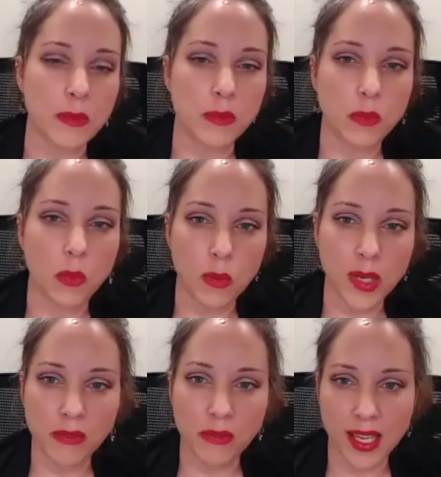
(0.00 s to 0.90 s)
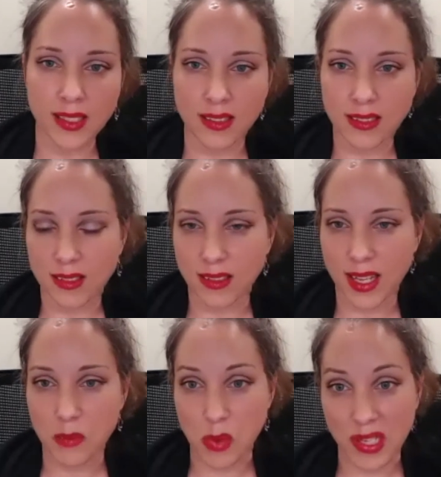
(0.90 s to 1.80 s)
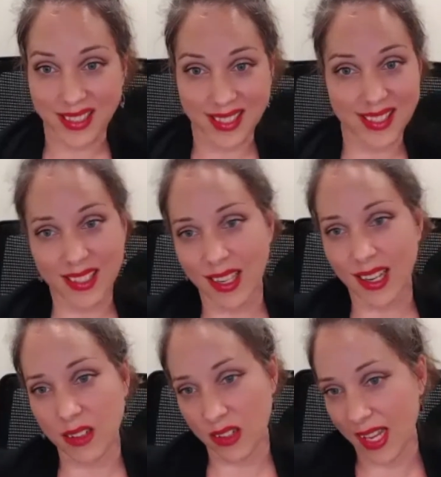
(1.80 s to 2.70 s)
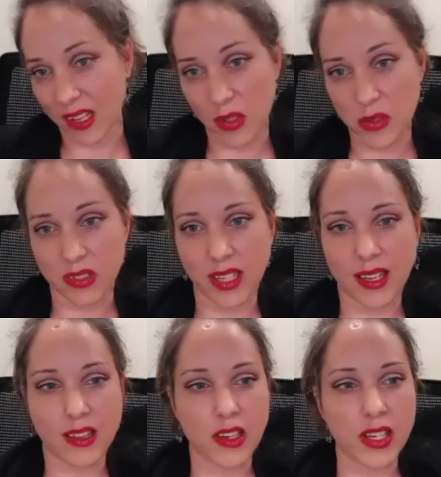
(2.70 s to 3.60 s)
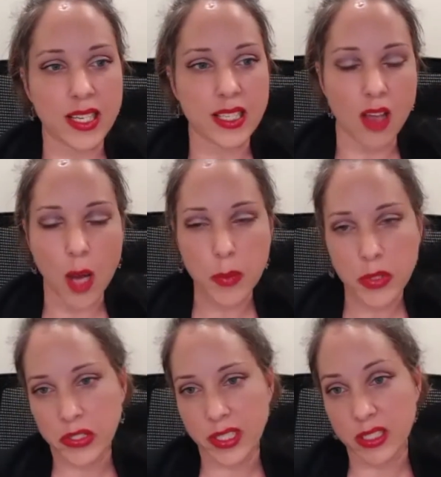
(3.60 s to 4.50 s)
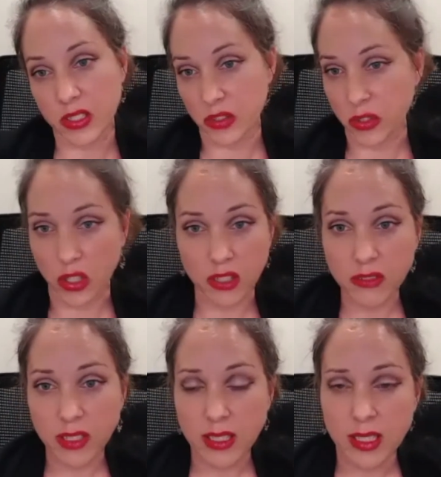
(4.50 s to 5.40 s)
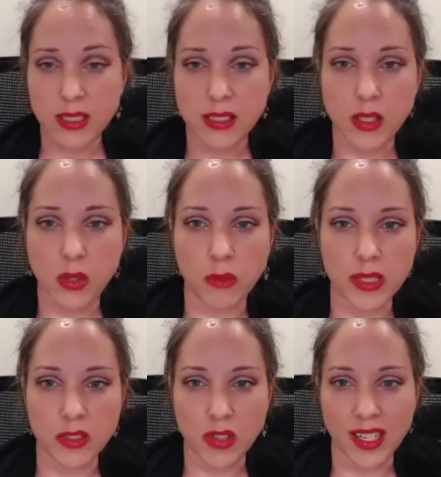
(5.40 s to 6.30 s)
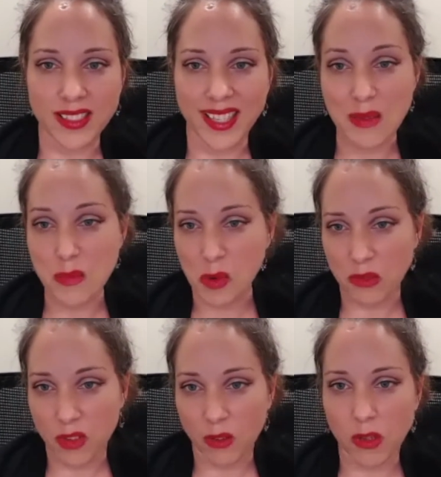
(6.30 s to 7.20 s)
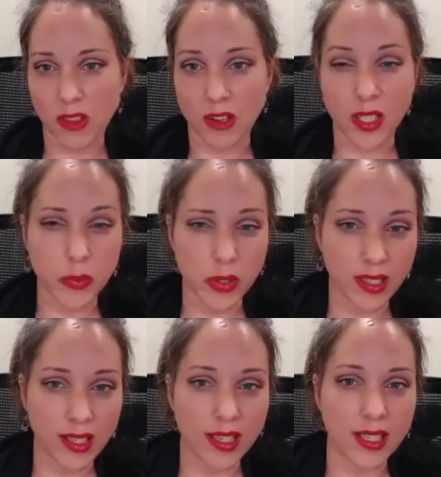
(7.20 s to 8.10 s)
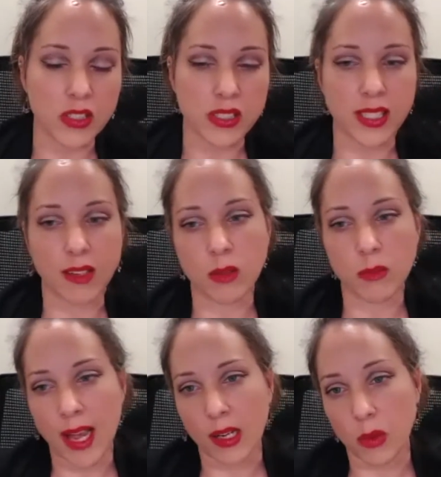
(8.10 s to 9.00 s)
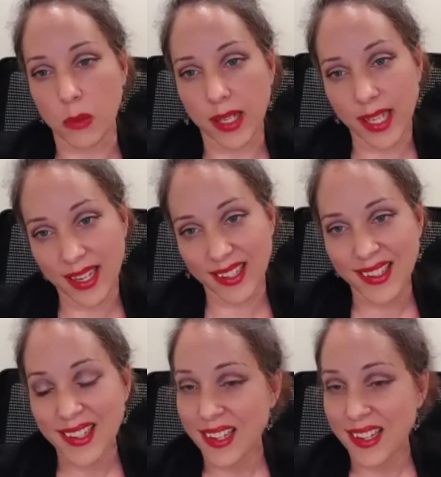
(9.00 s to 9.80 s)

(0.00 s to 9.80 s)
what we find that brings us to closer together is opportunities to serve. So we've been trying to get more involved with our community and just giving back where we can.